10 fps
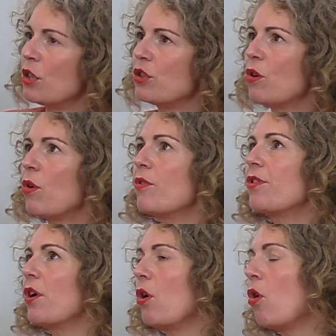
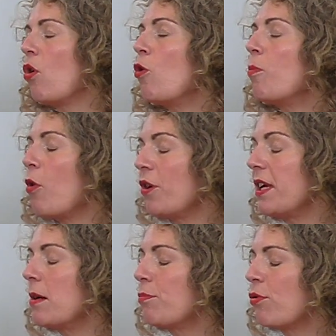So the whole
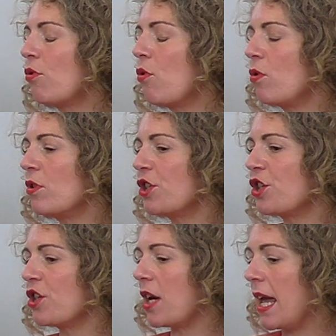body
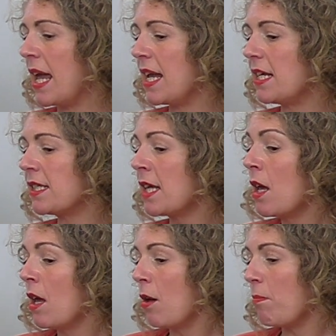approach is
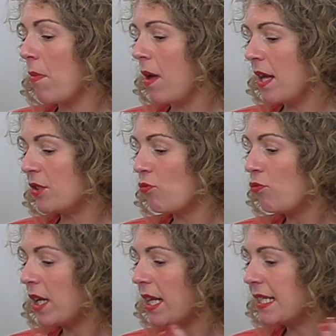
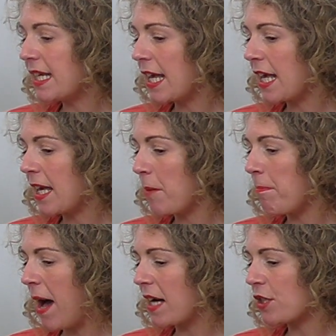really taking
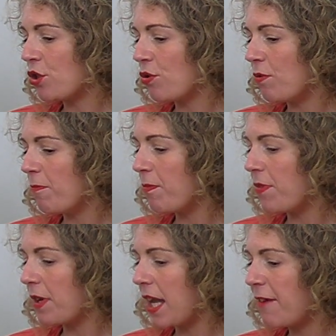it back to
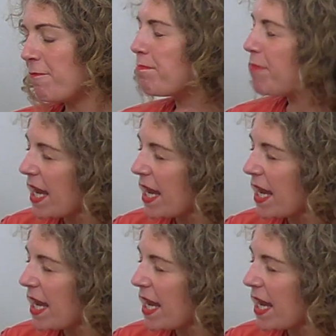the kind of